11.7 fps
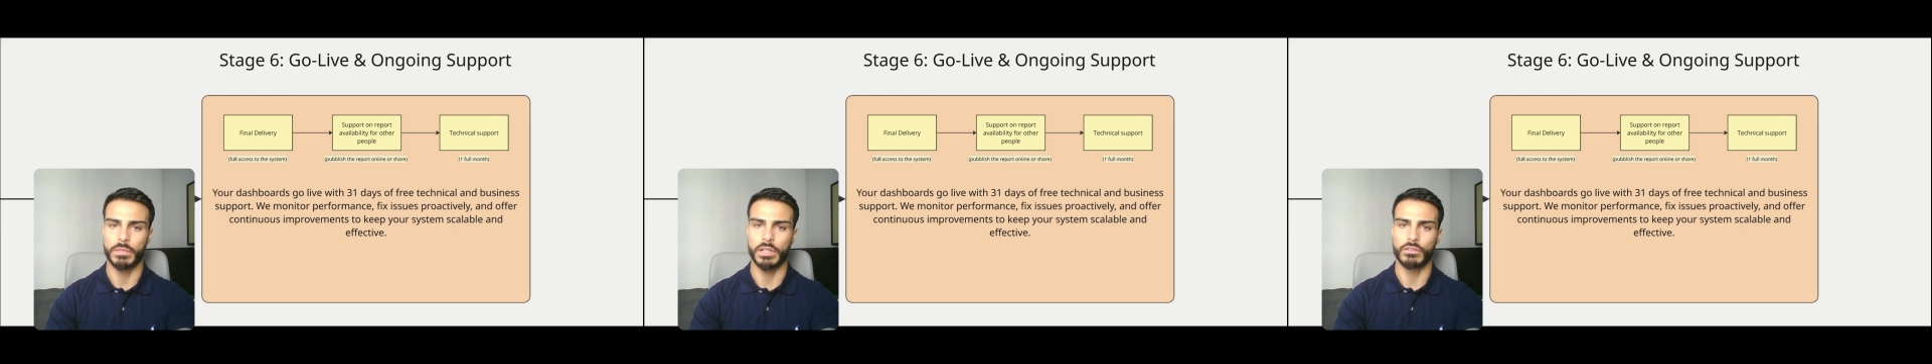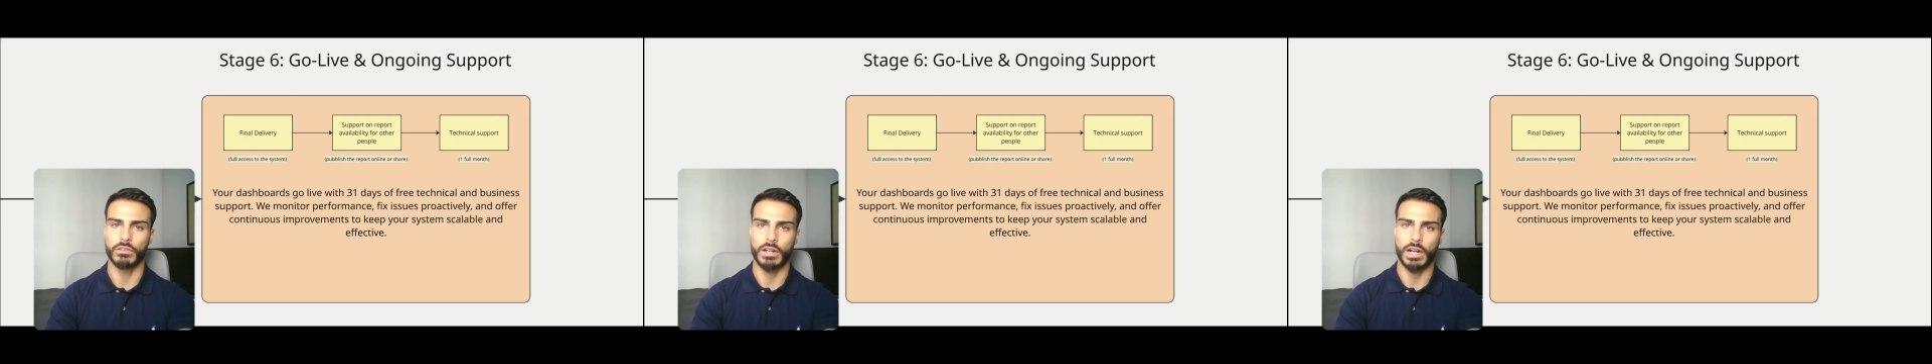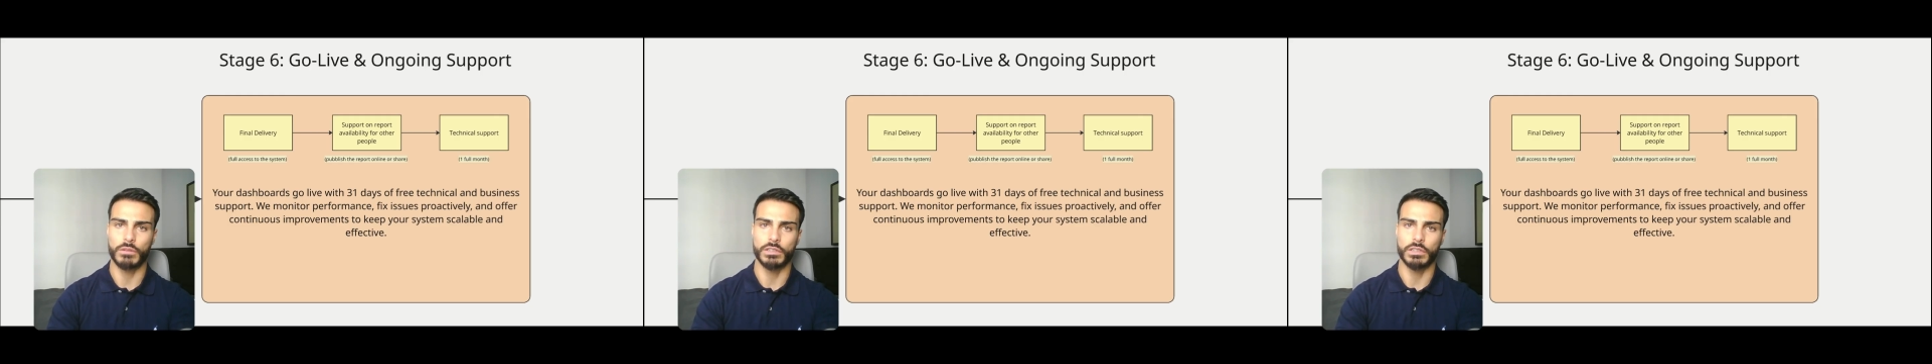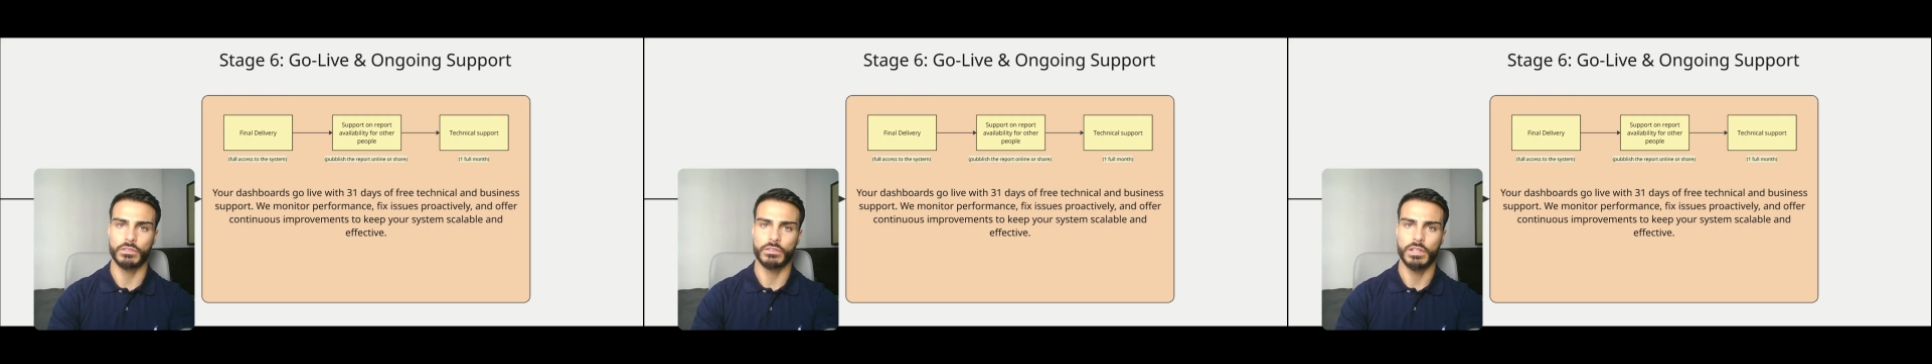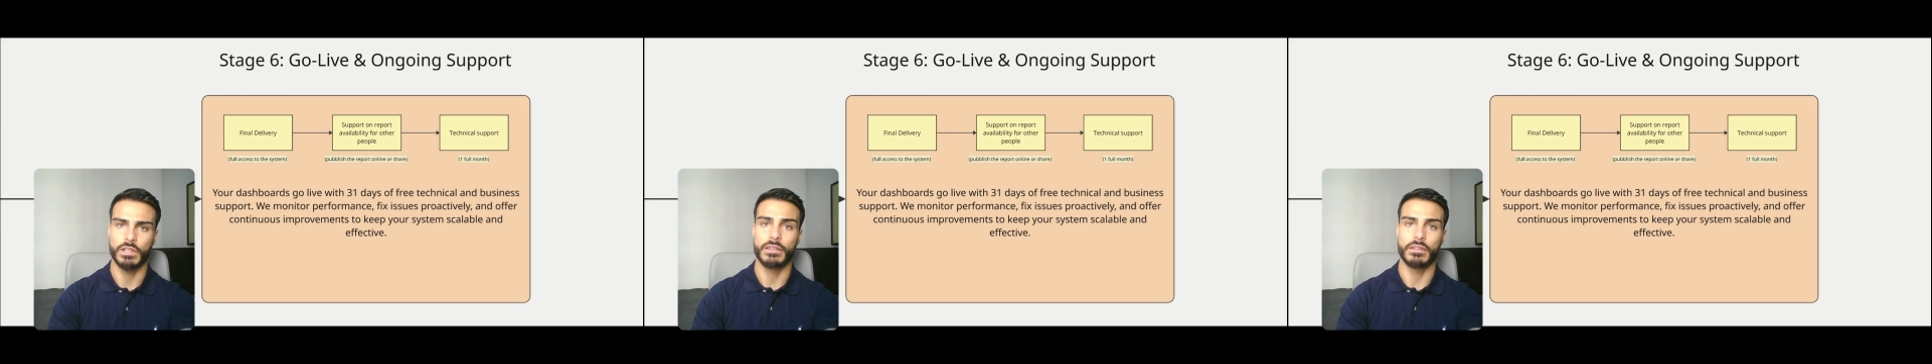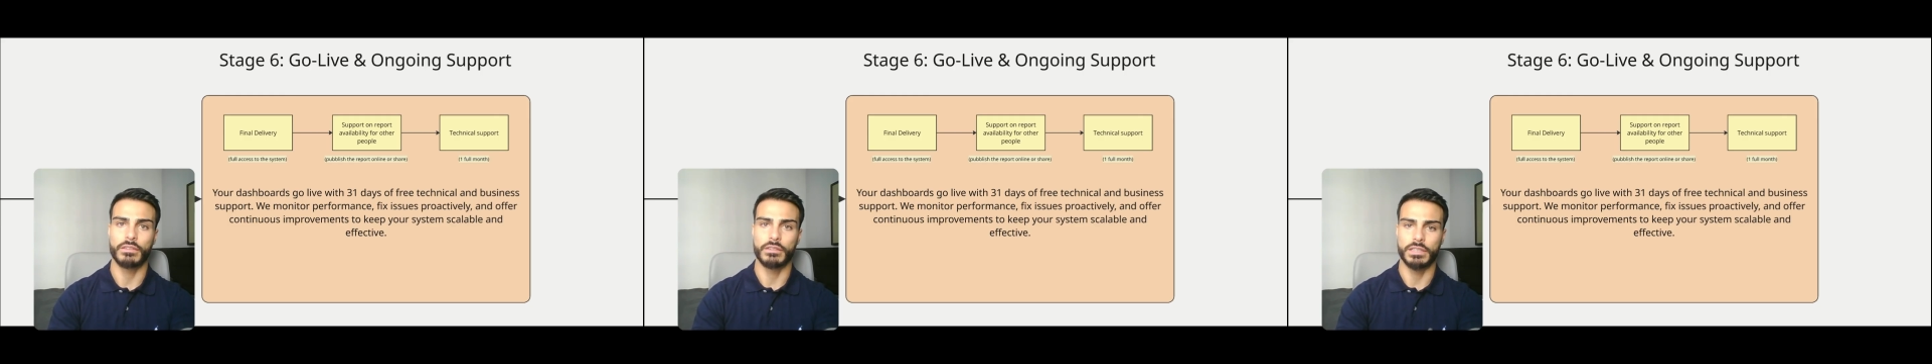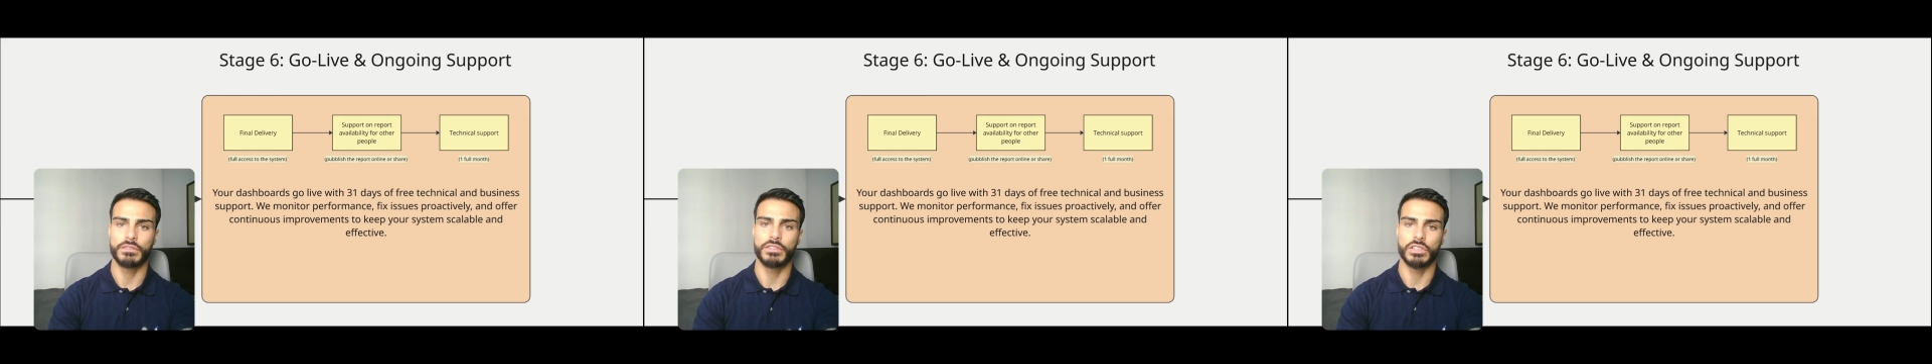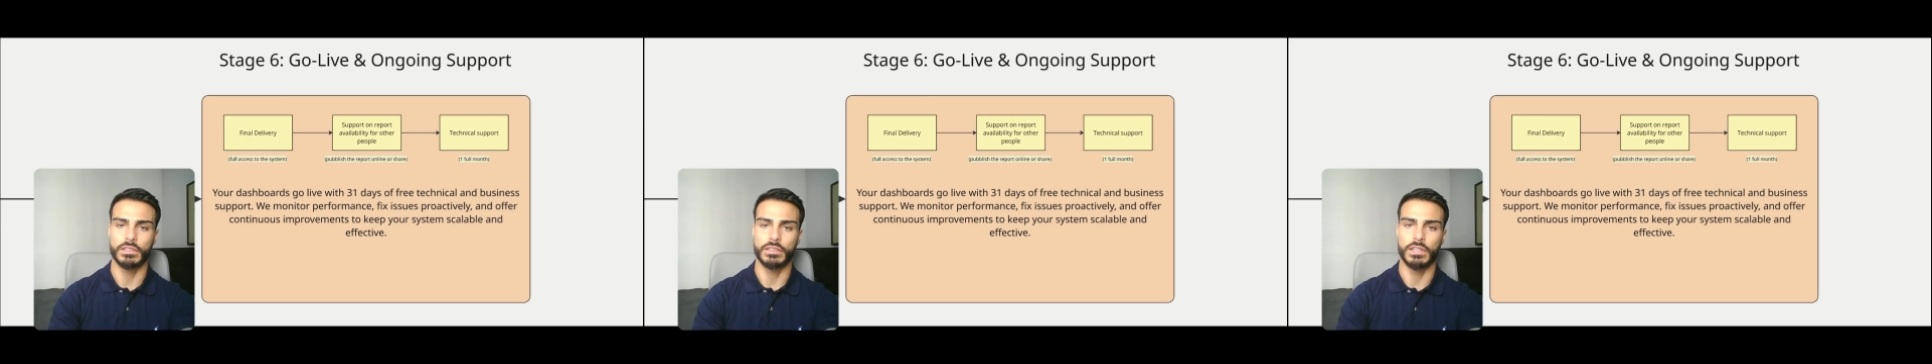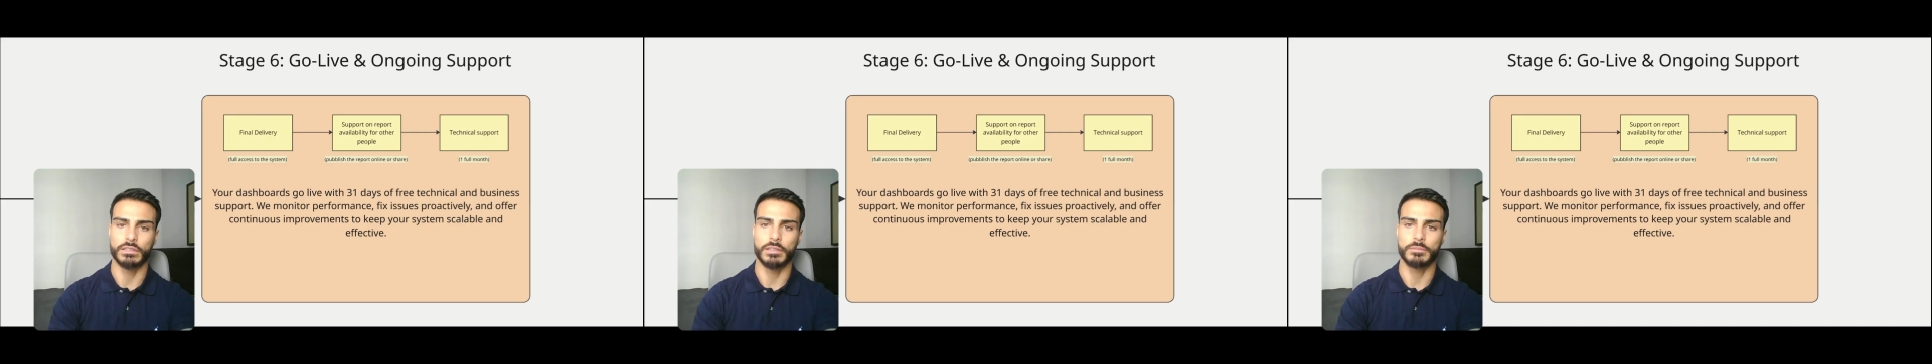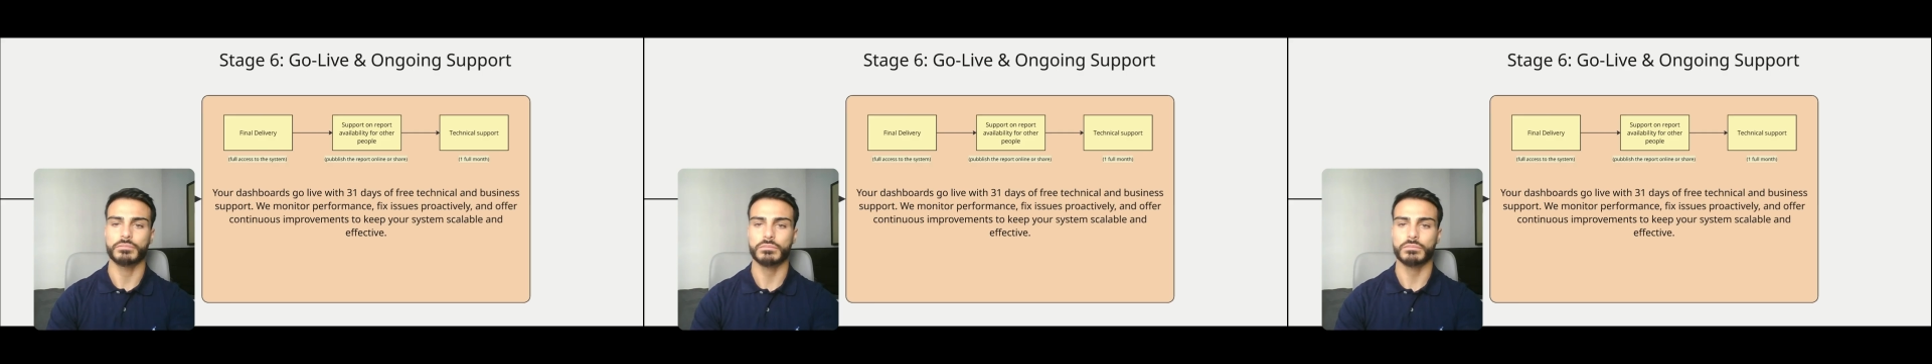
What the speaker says: based on countries, sensitivity of the data.